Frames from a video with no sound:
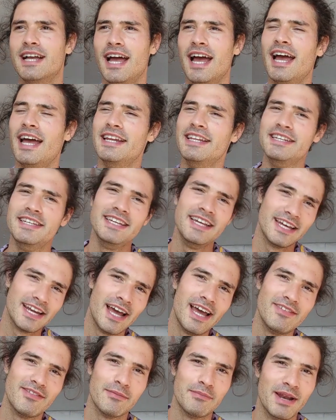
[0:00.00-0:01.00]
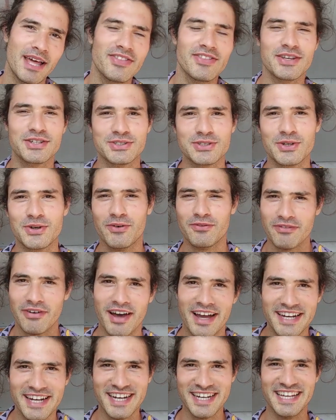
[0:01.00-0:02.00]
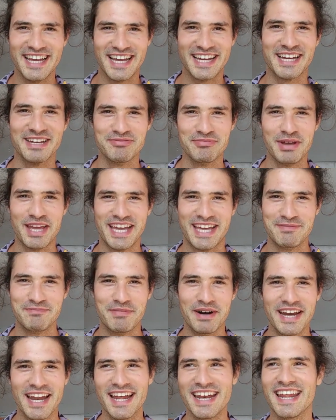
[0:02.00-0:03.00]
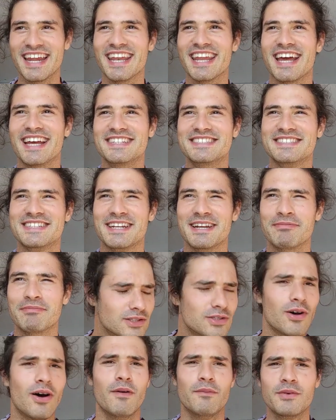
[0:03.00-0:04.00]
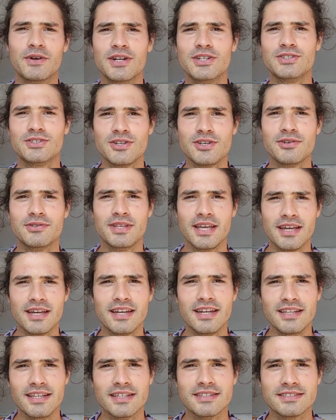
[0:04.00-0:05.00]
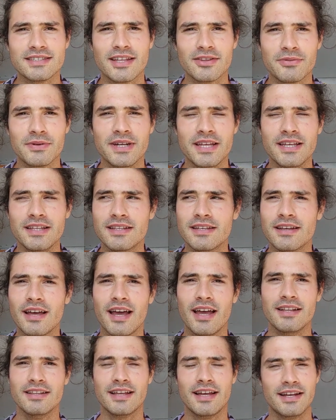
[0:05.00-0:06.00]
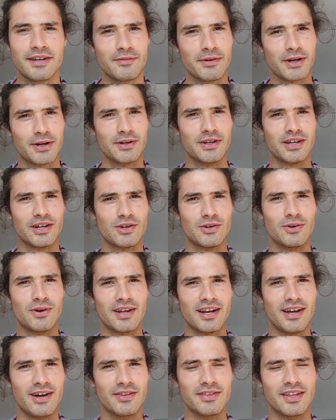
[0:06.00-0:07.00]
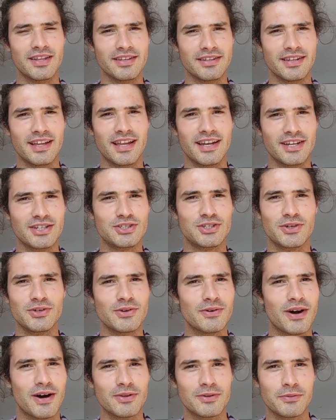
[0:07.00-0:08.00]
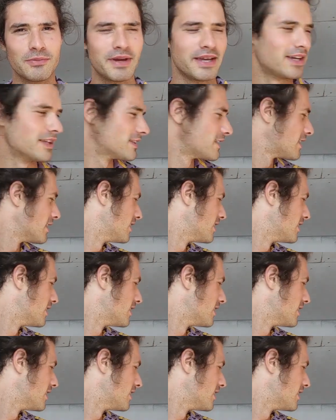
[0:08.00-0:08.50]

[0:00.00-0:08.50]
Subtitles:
And in here I have a blender, so finally I can make banana ice cream. So I'm gonna show you the ingredients that we need, and then we're gonna go around and I show you how to make it.